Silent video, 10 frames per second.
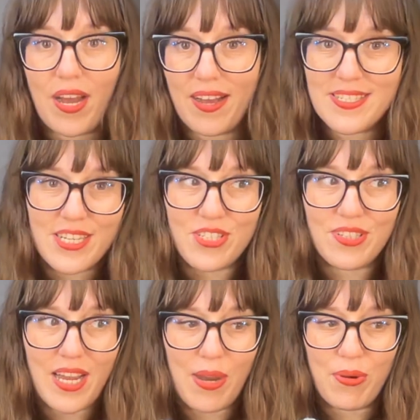
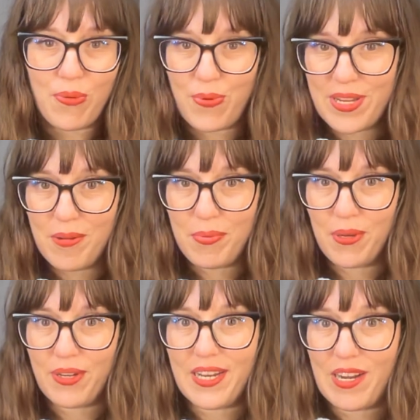Essentially, I would read a
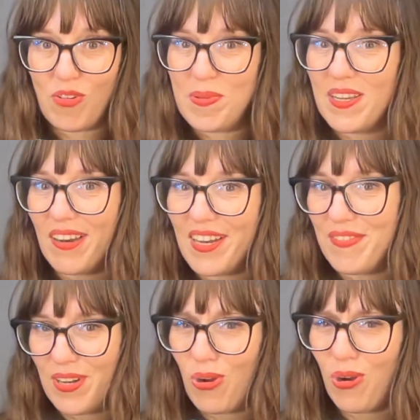book and I would be kind
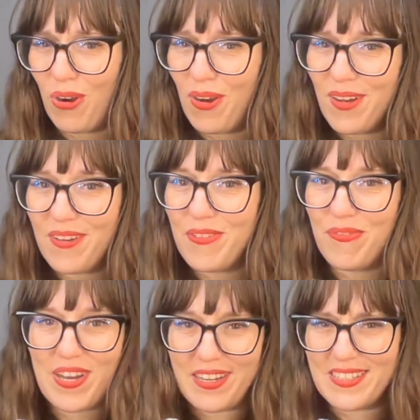of in awe of the
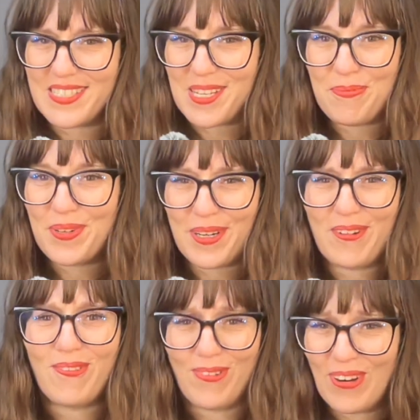fact that
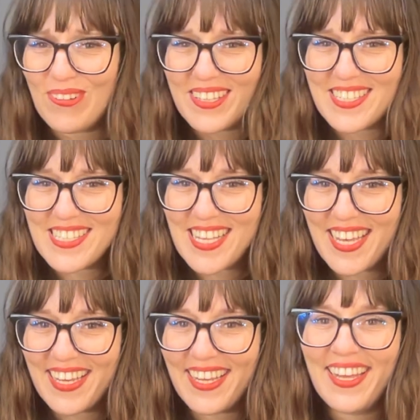somebody wrote this
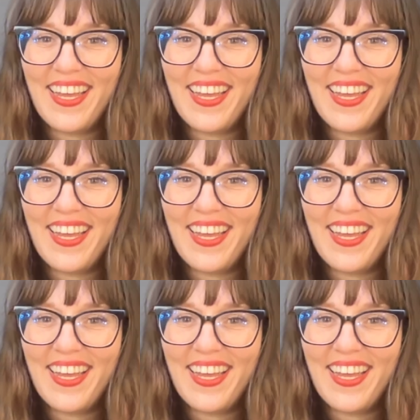thing